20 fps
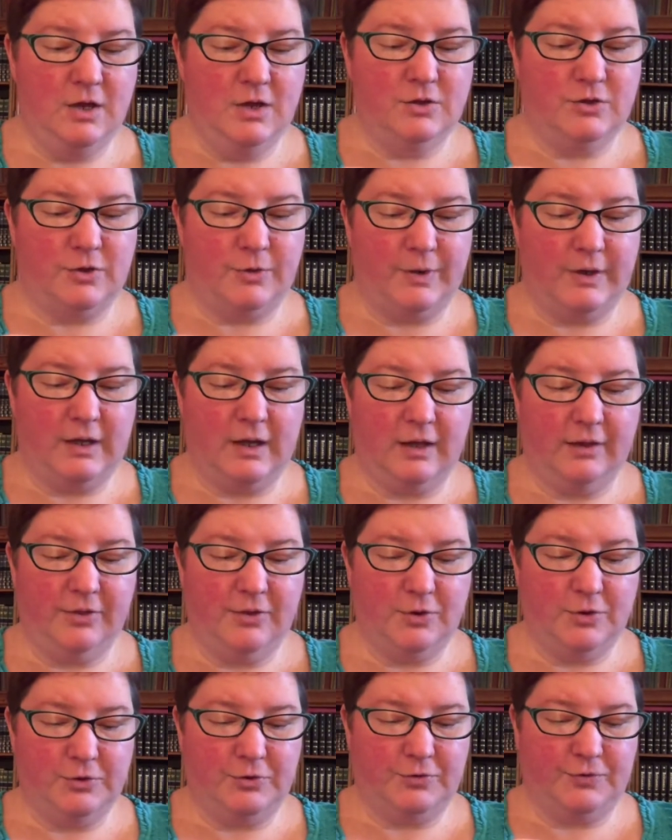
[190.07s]
So I got
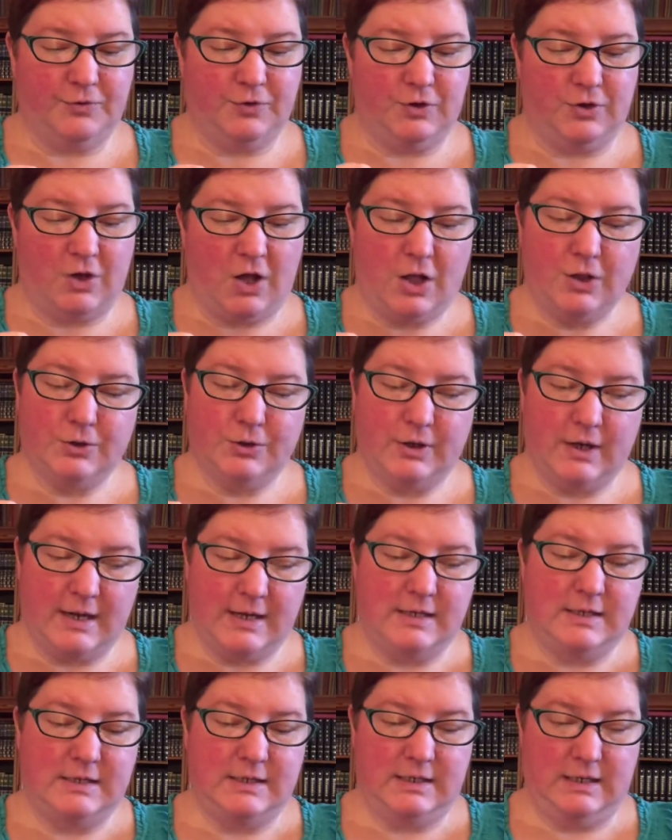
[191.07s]
those for
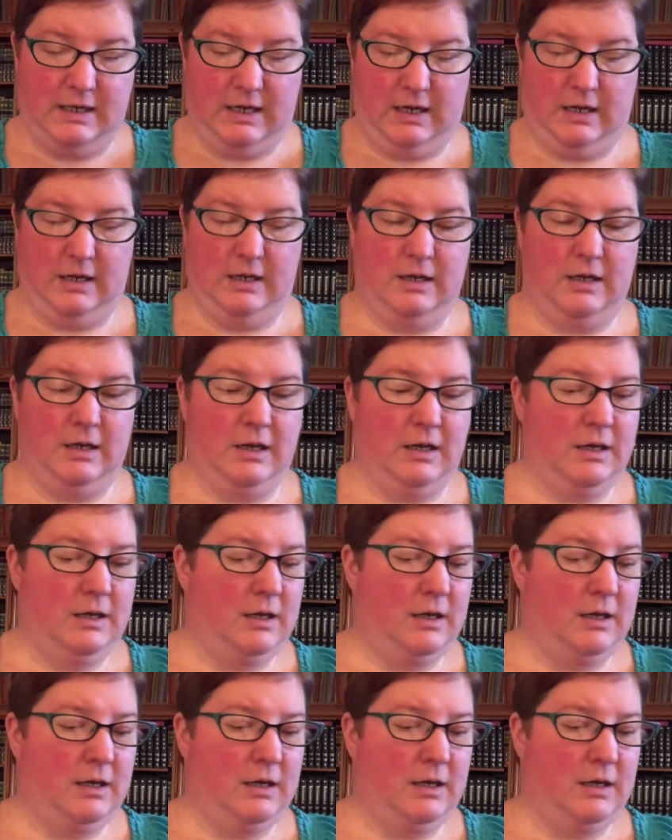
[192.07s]
$1.19.